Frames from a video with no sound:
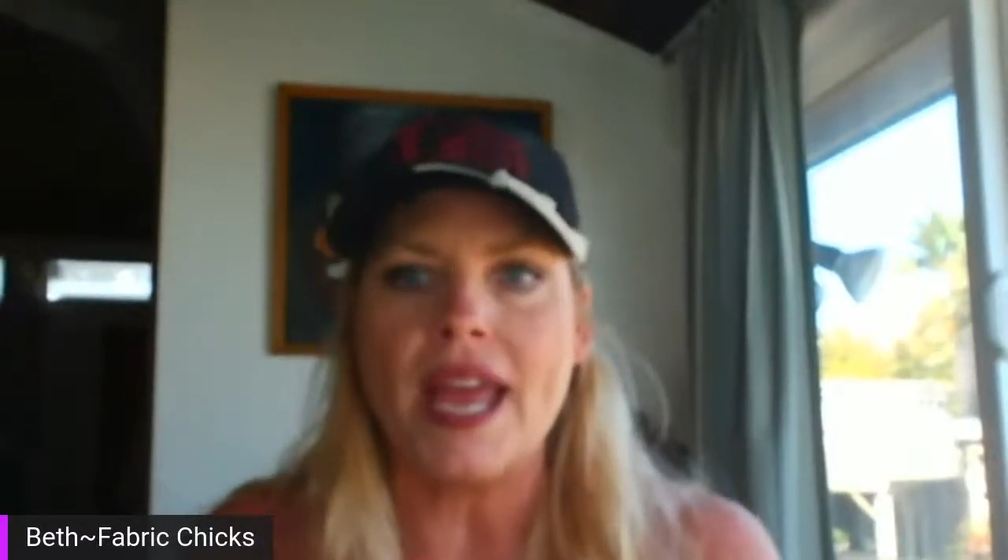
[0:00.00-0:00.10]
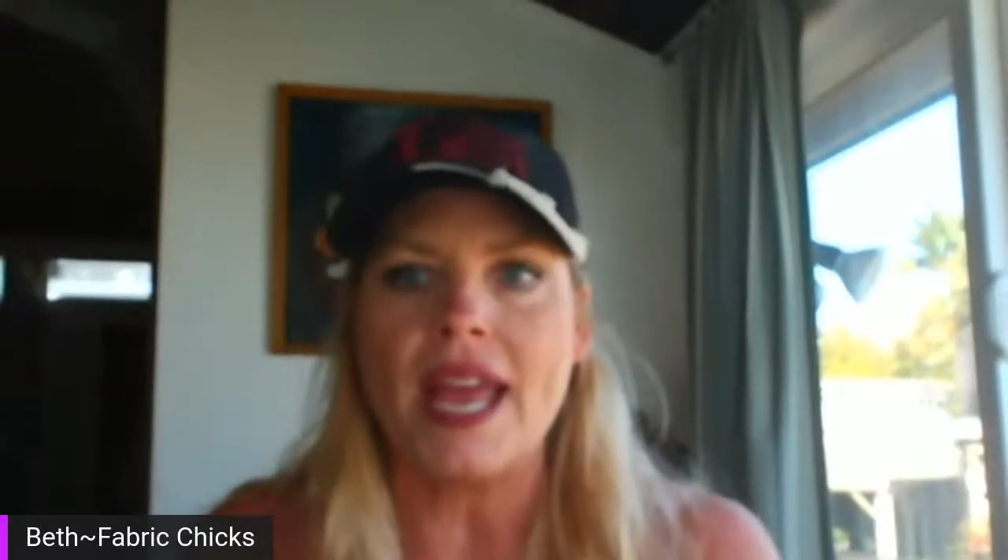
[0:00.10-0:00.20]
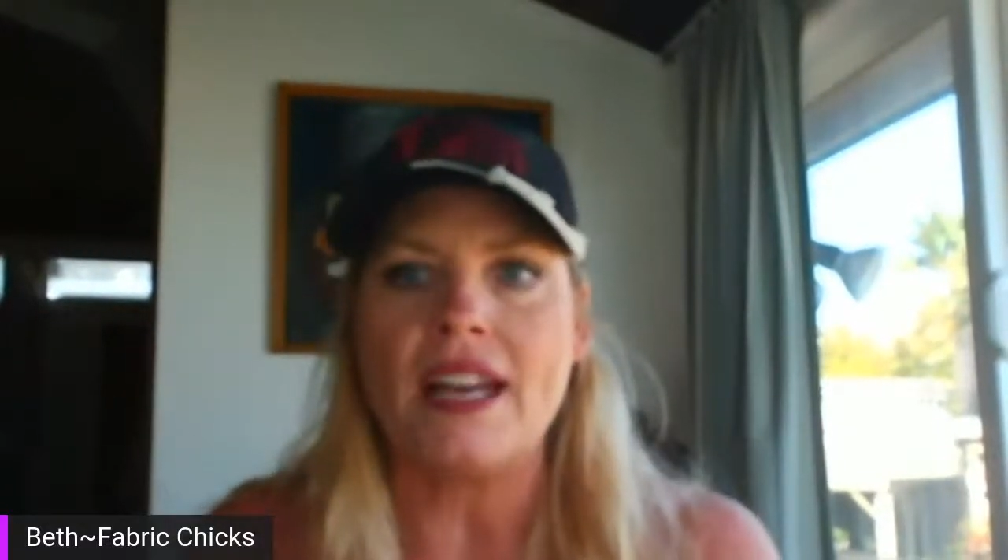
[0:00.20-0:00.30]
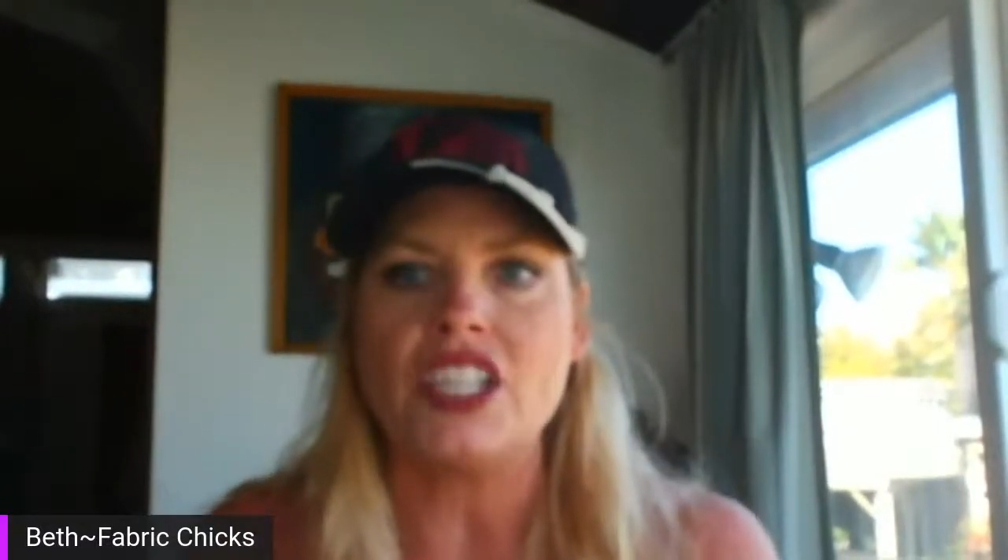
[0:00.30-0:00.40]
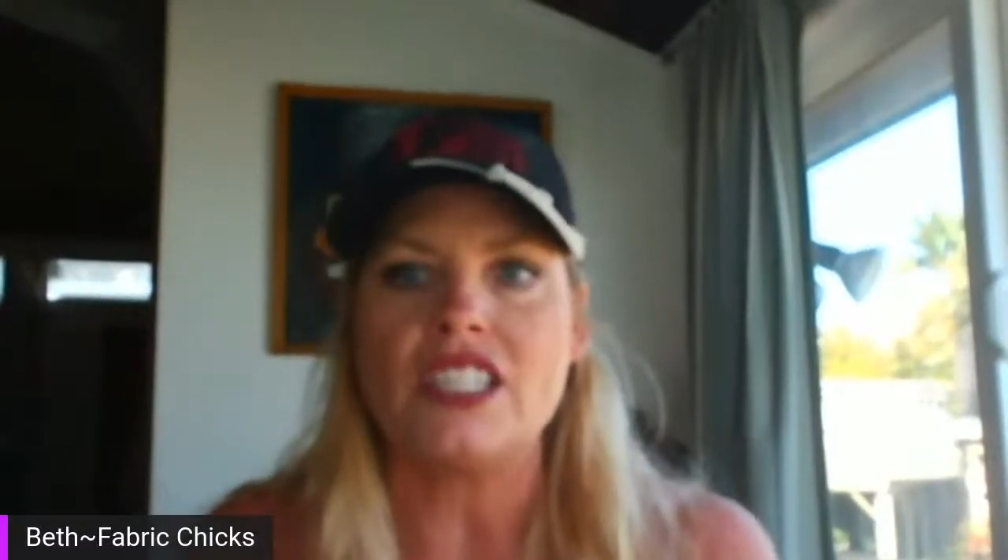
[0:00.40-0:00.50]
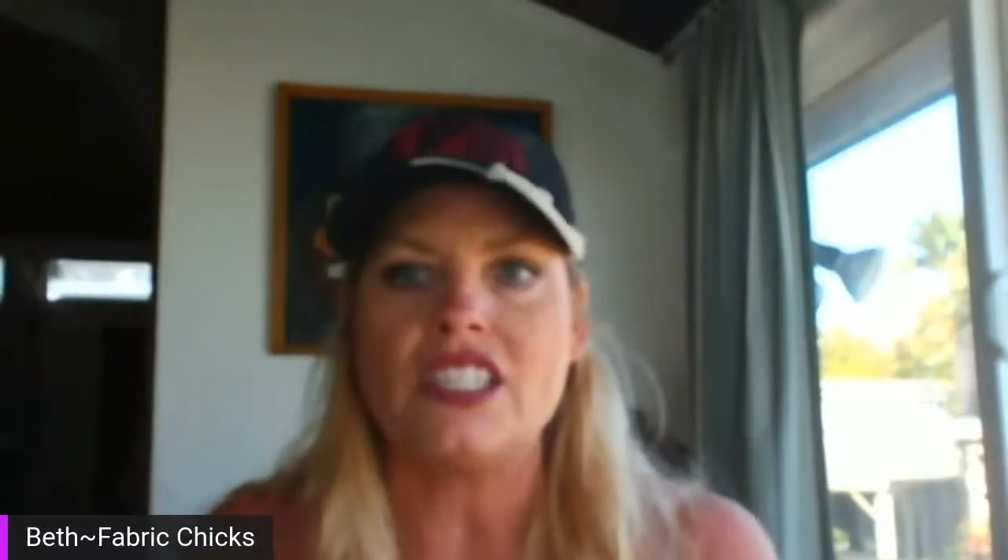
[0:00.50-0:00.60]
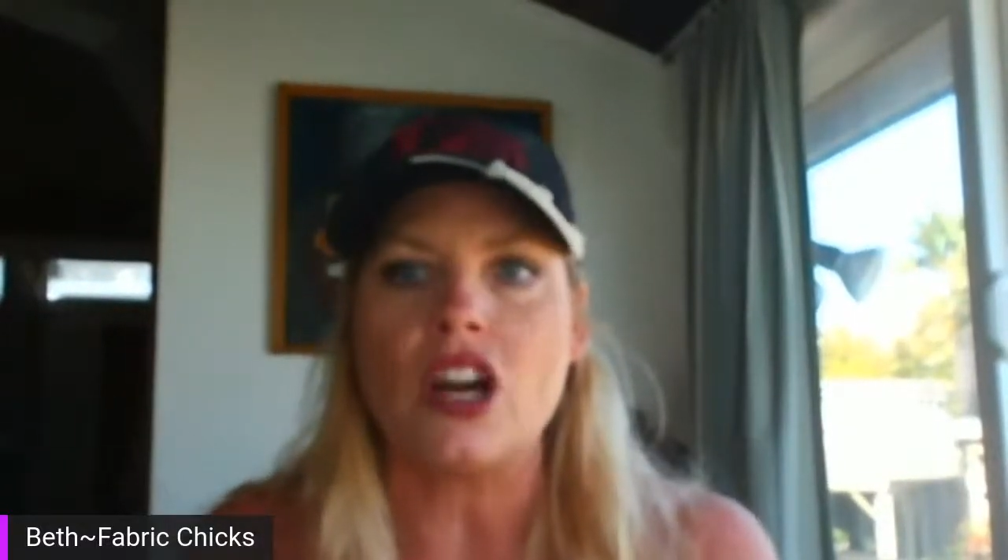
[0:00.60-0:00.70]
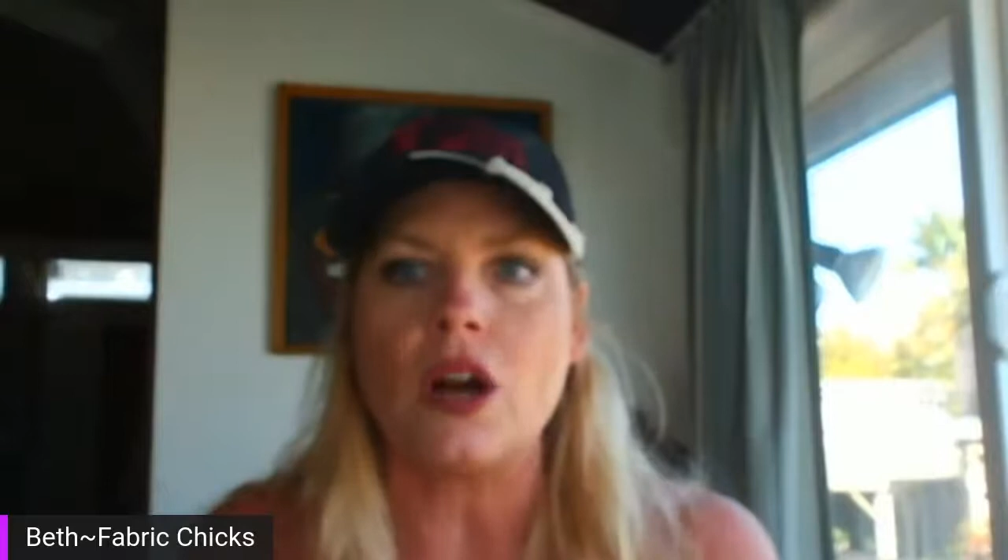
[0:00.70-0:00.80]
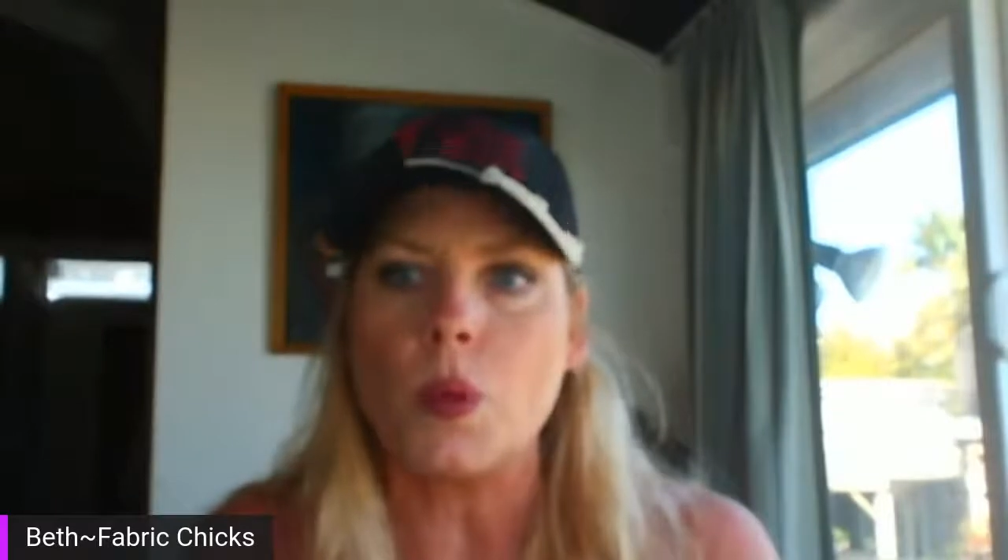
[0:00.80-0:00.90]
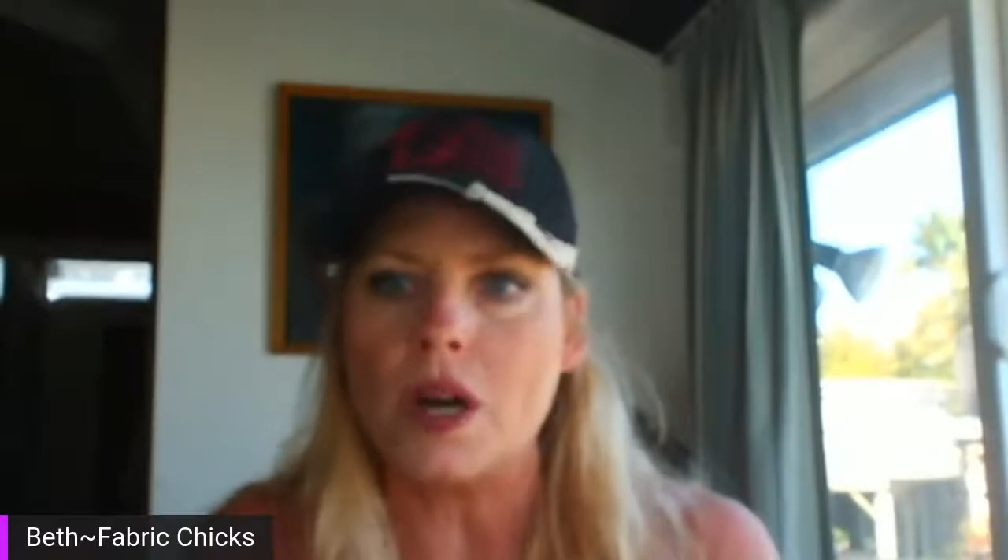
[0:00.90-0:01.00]
and just
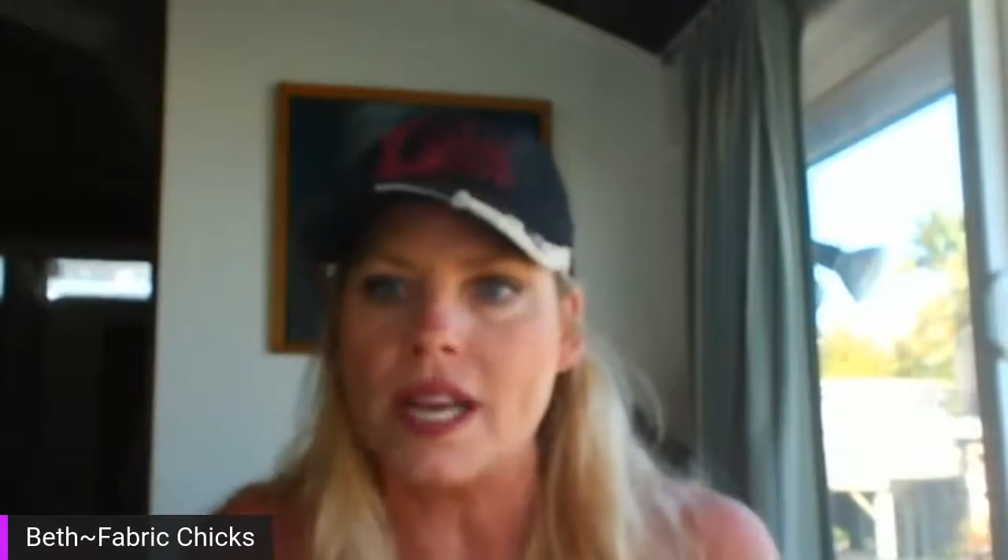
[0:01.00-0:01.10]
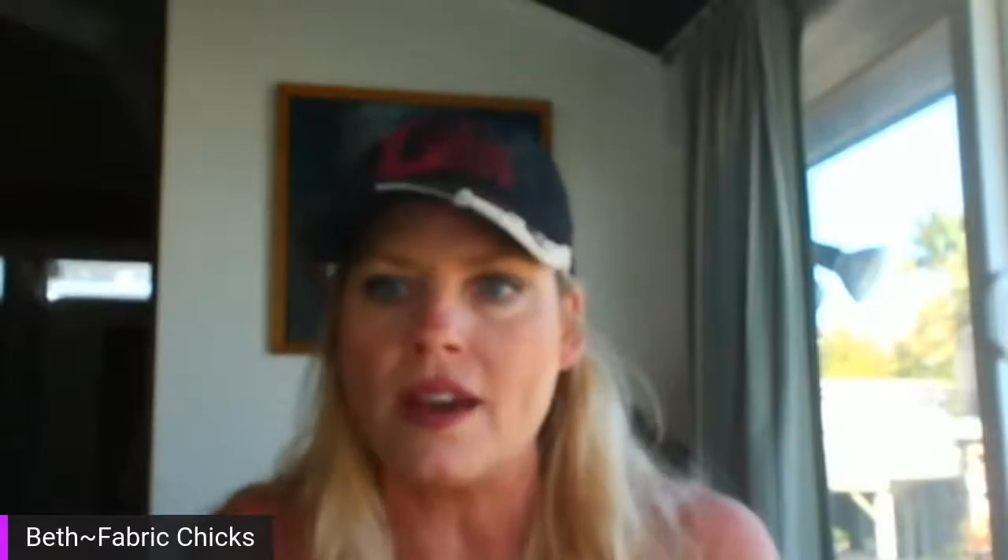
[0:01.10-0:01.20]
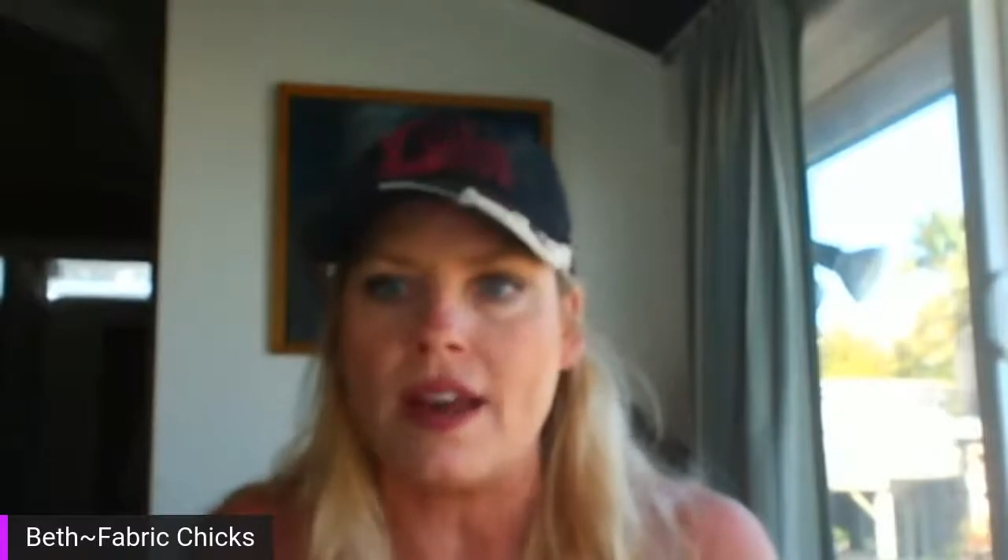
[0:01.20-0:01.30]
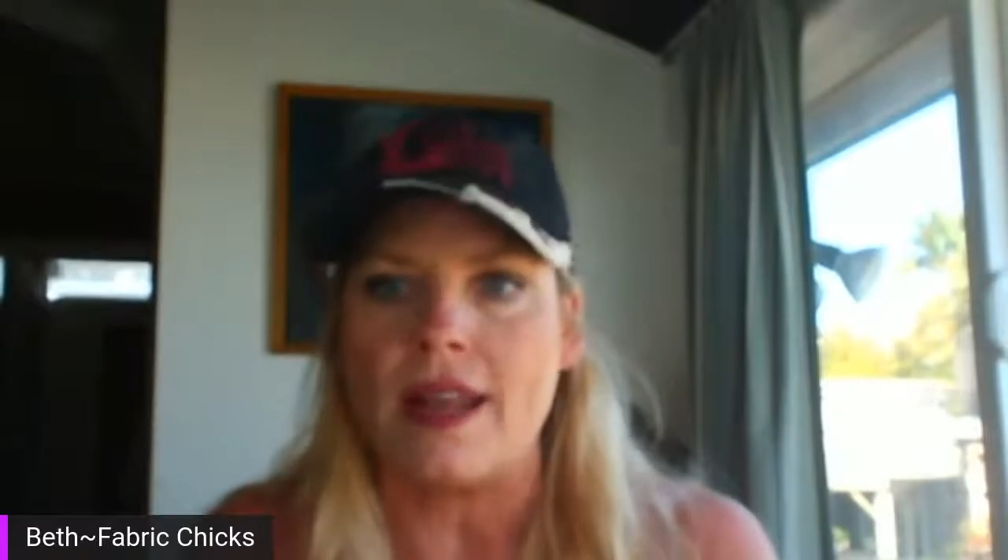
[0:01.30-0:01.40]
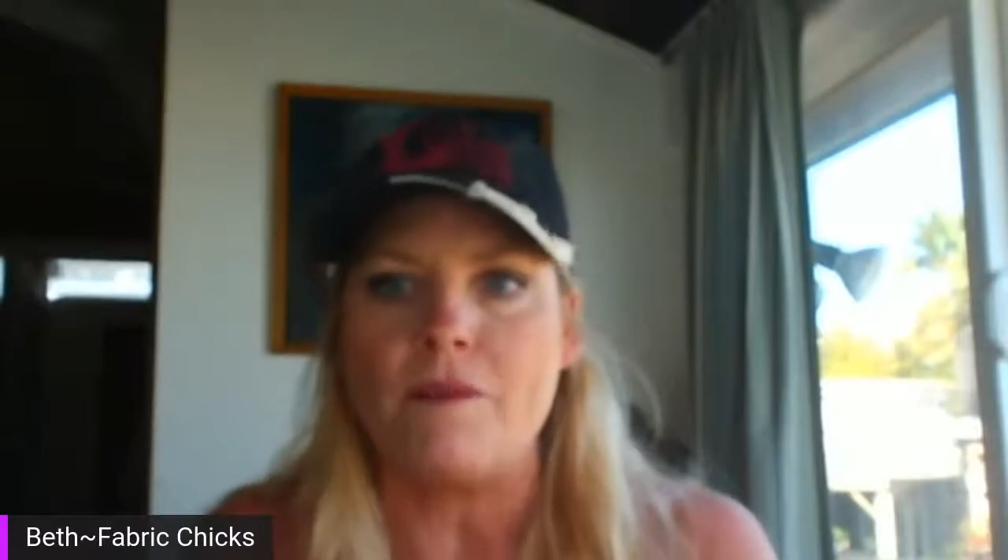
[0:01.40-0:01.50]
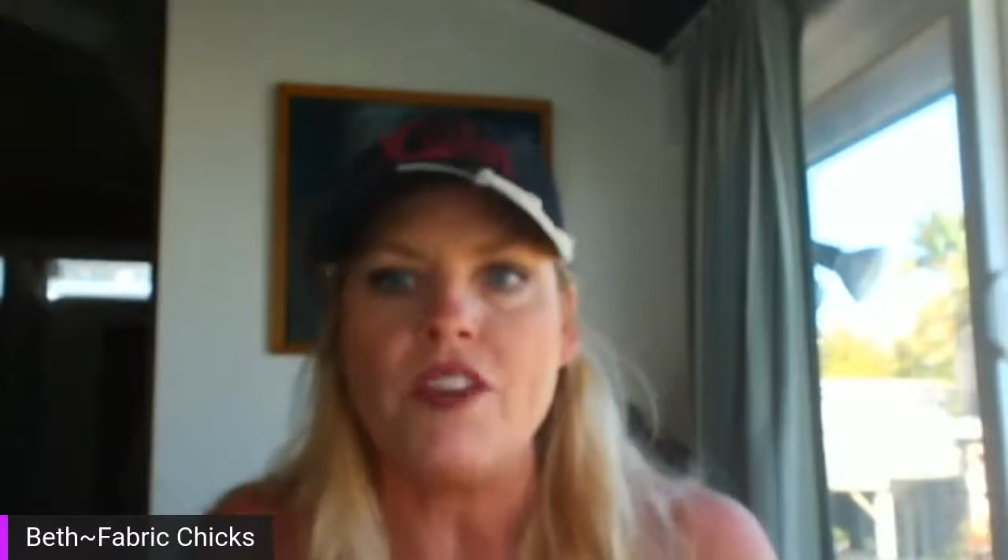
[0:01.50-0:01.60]
start working on it.